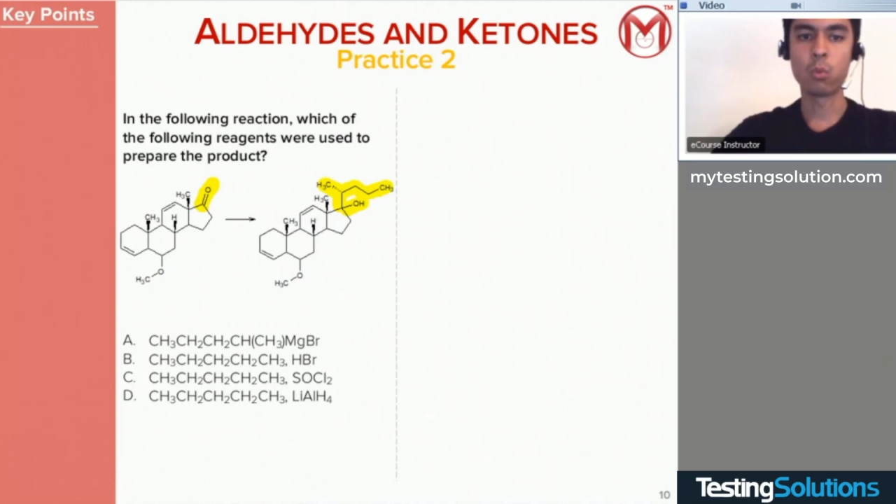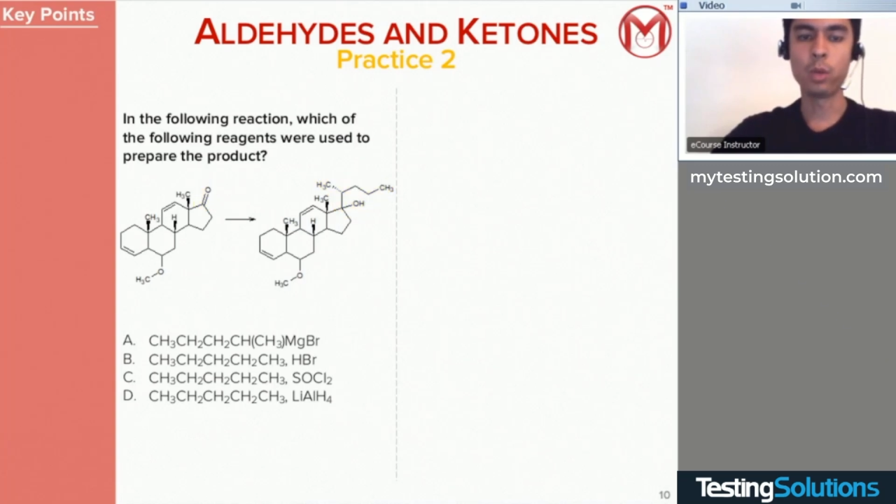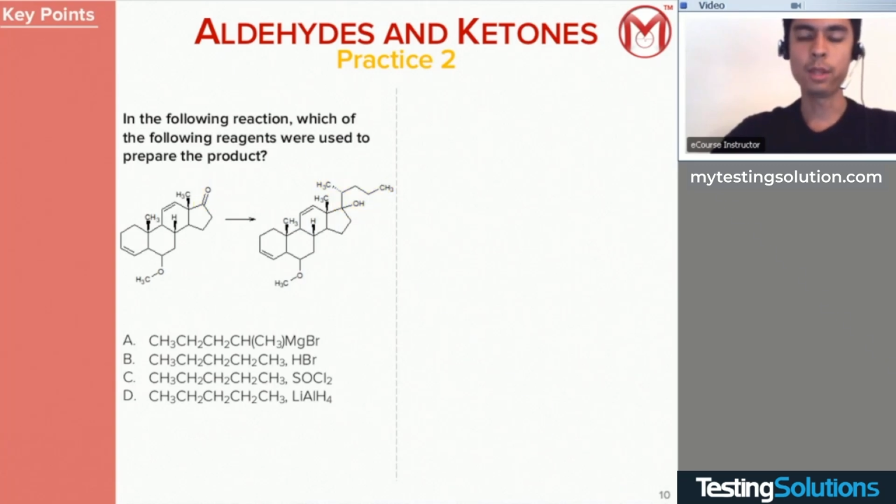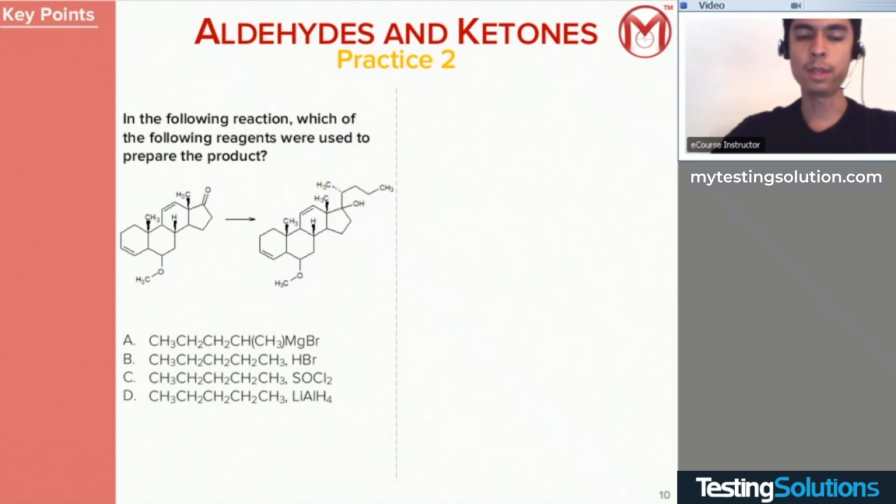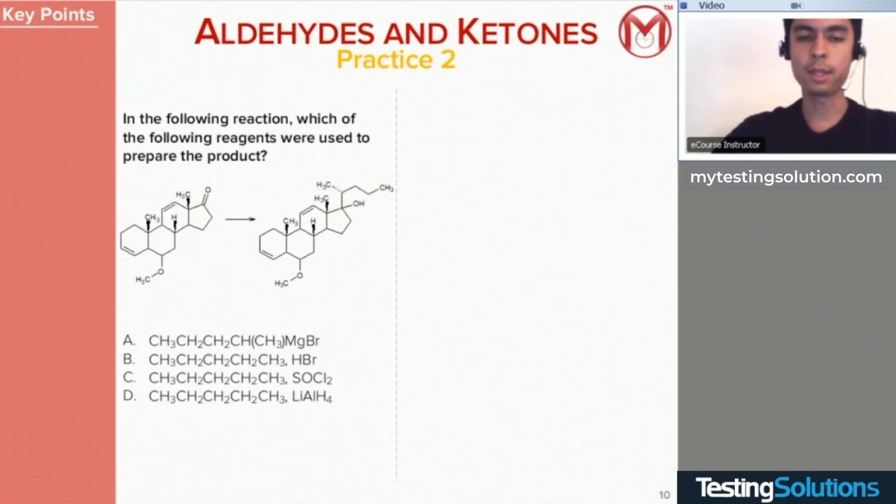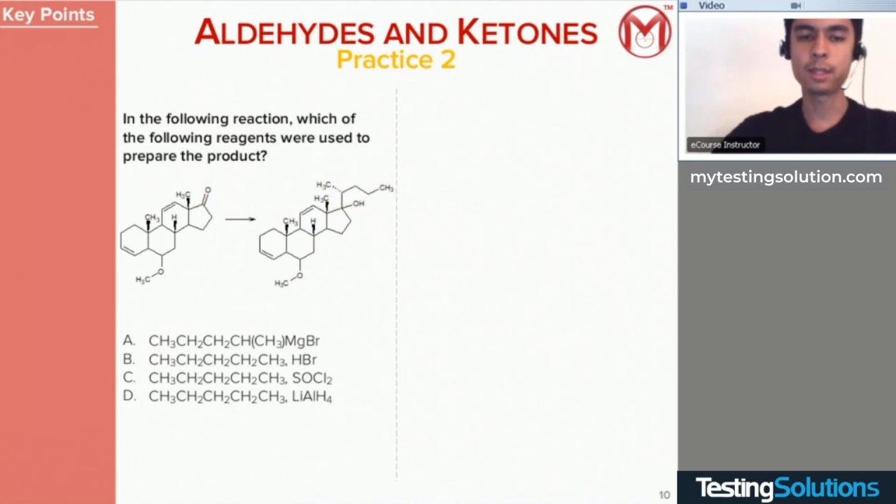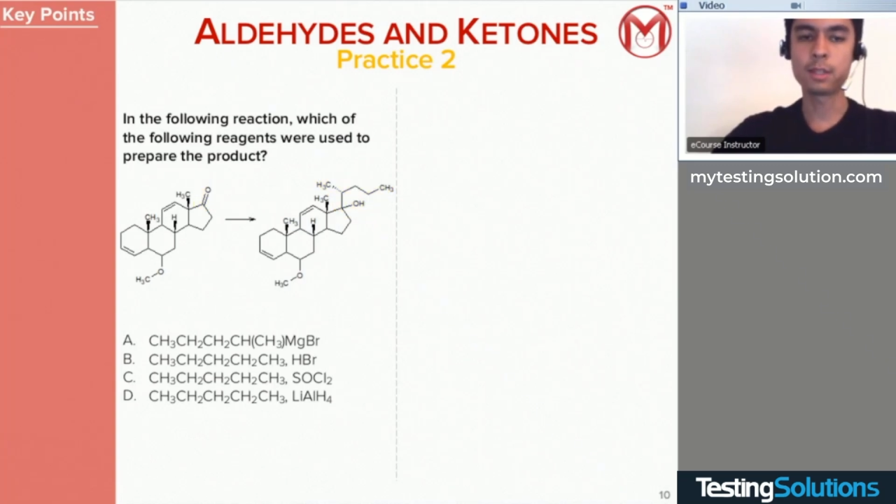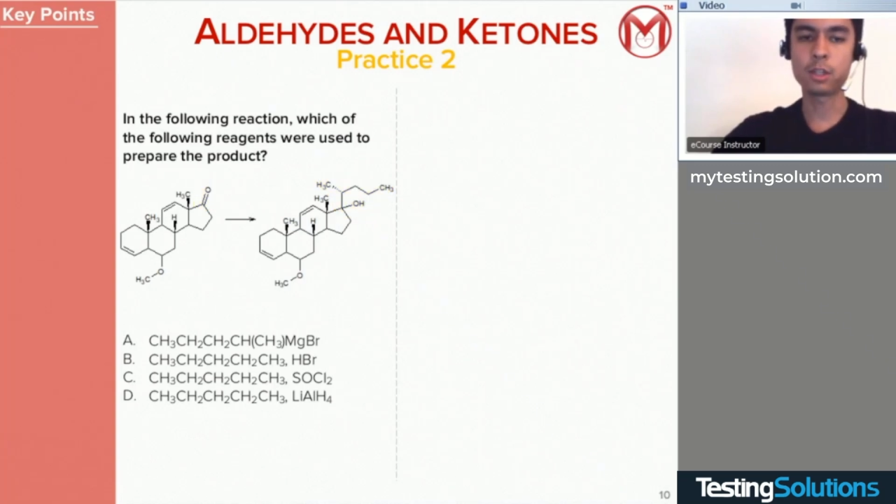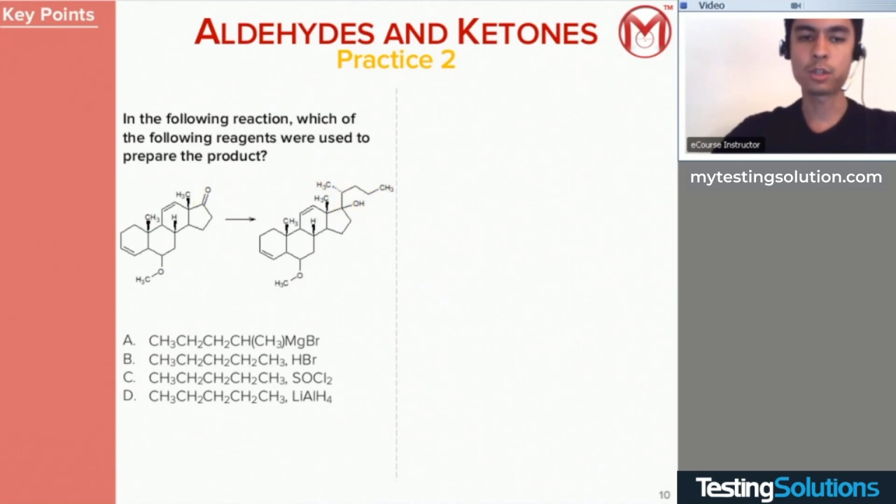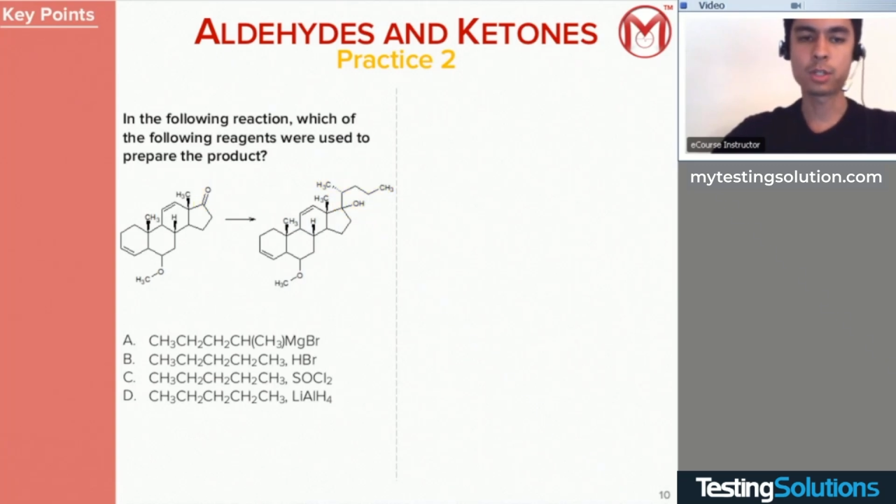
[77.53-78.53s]
interesting
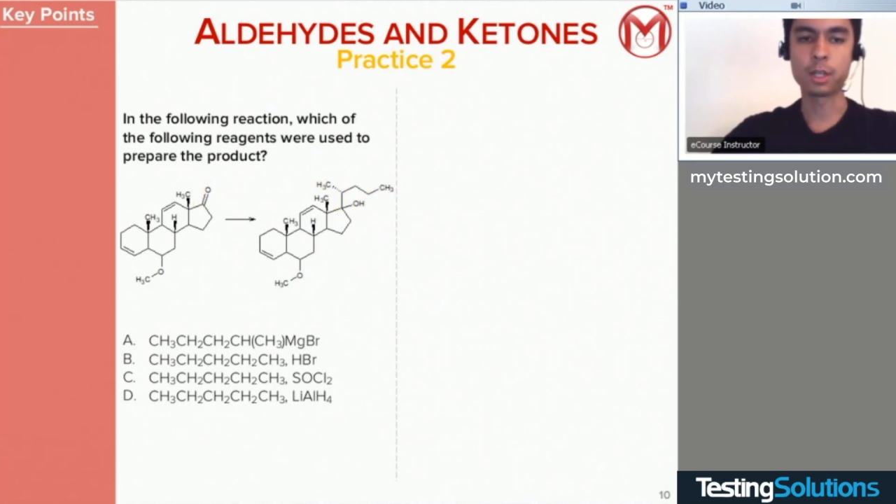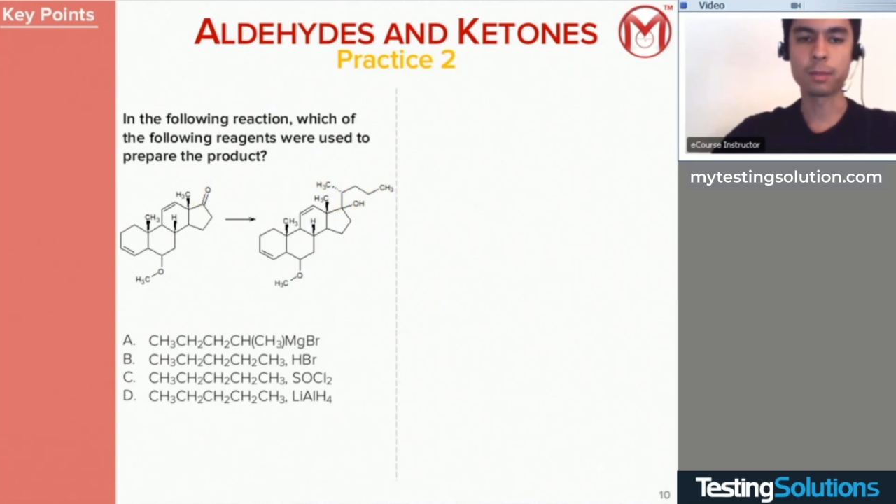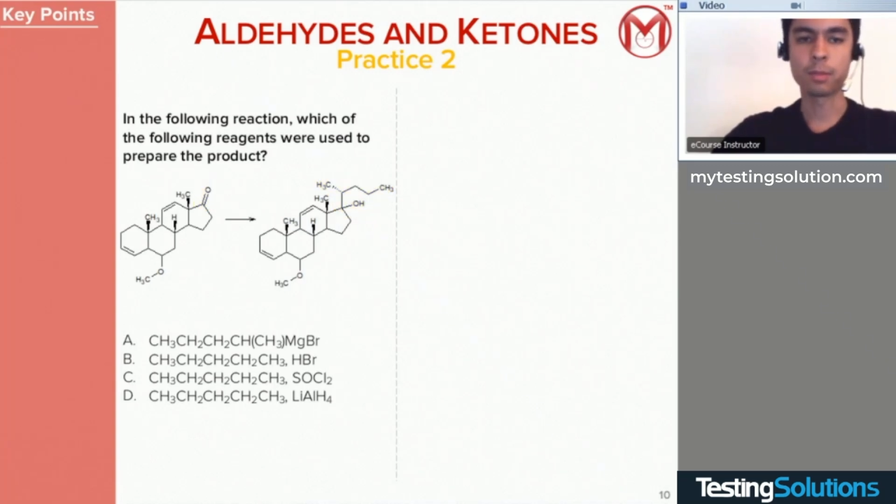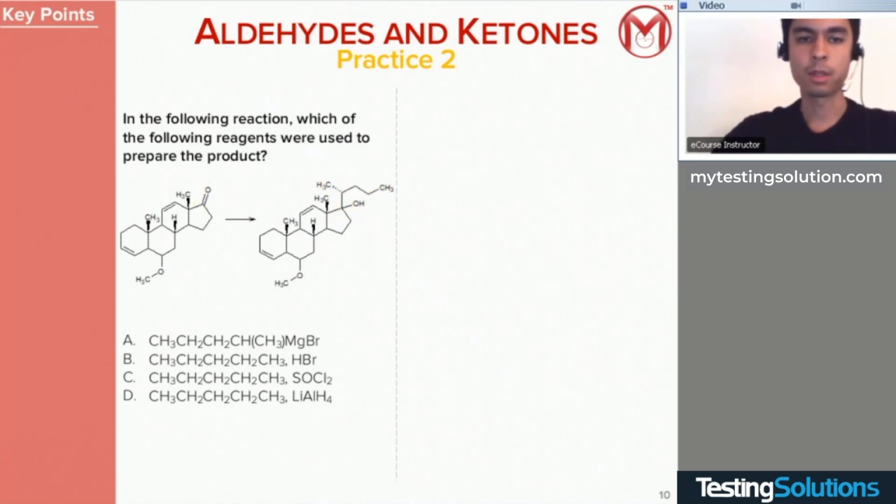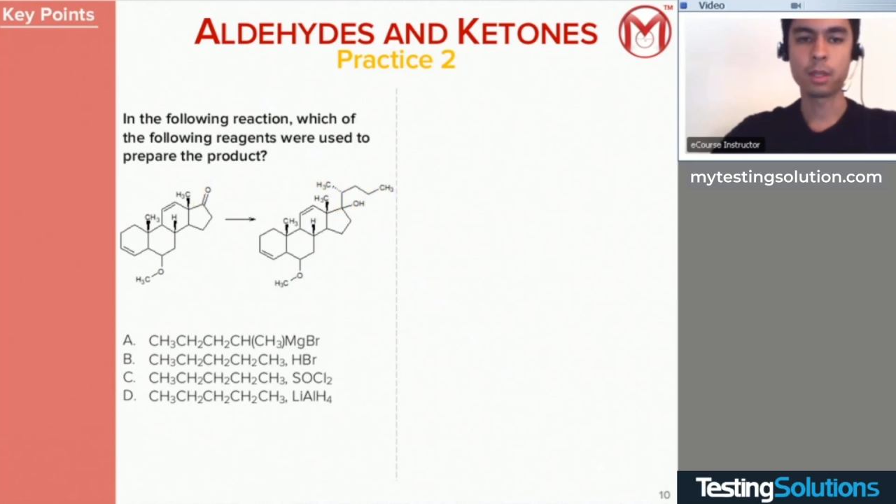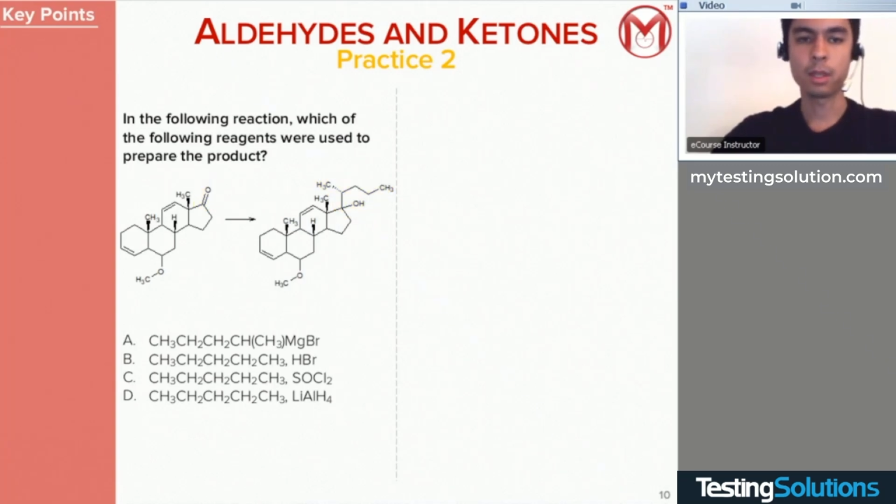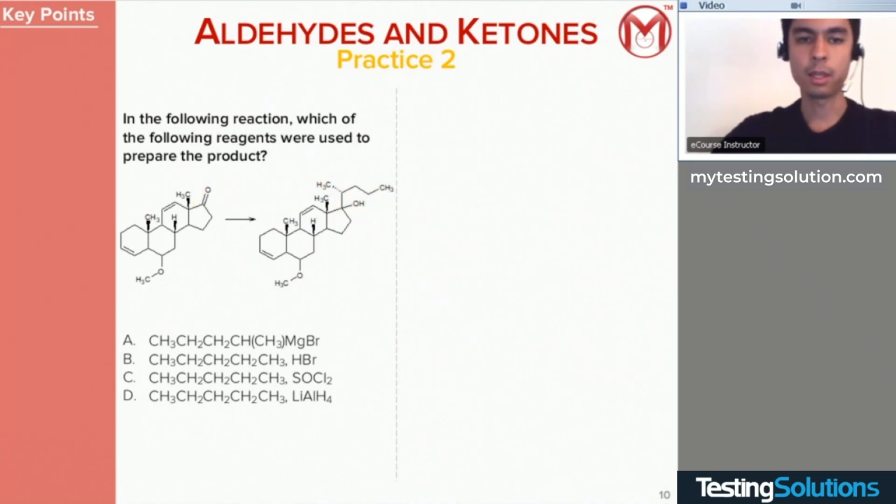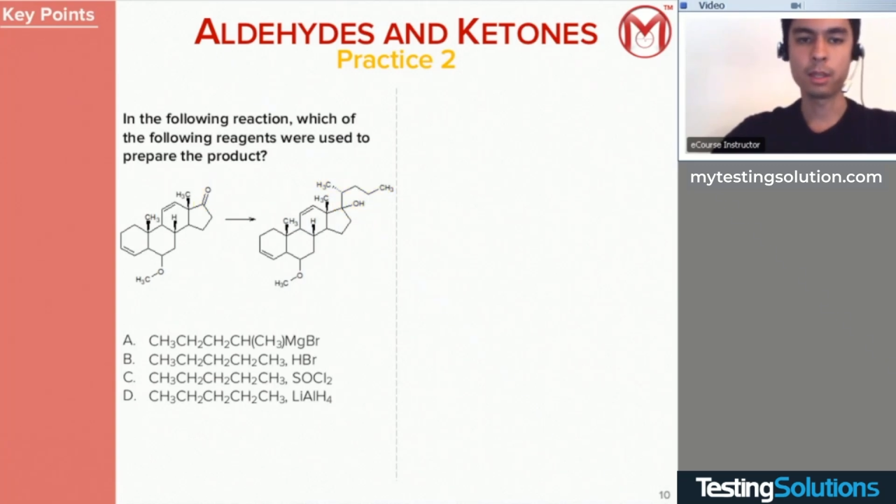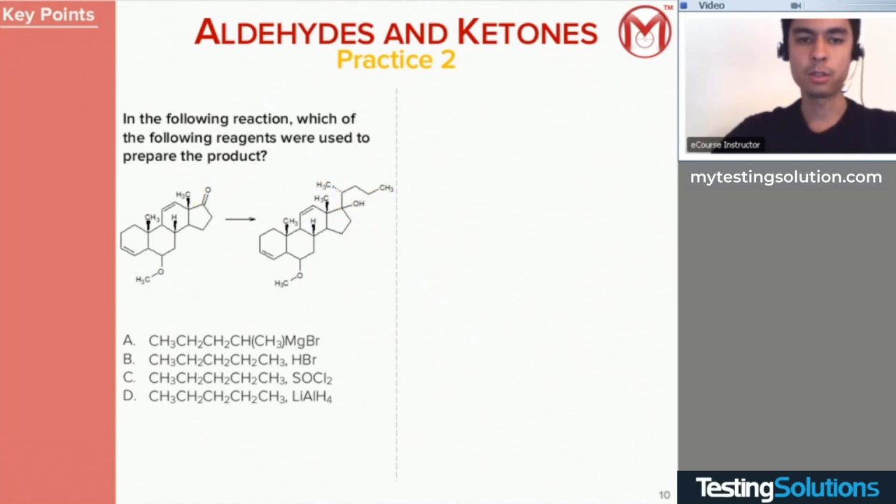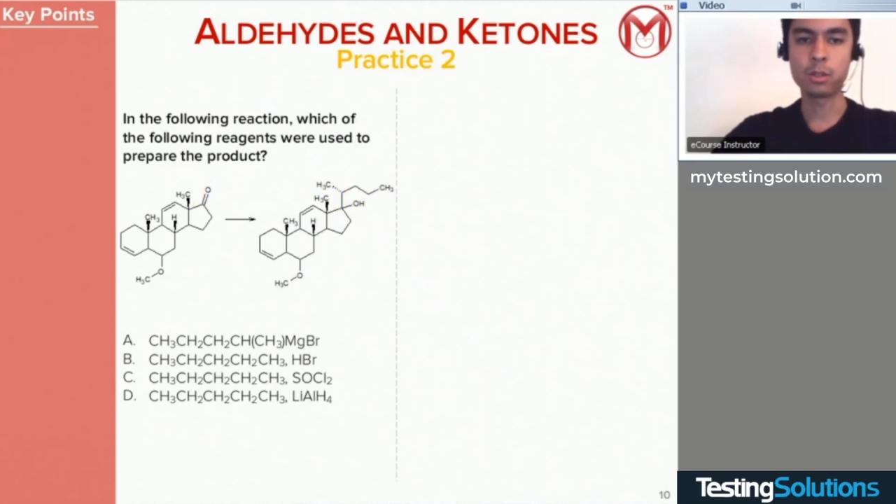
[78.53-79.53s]
is you'll note,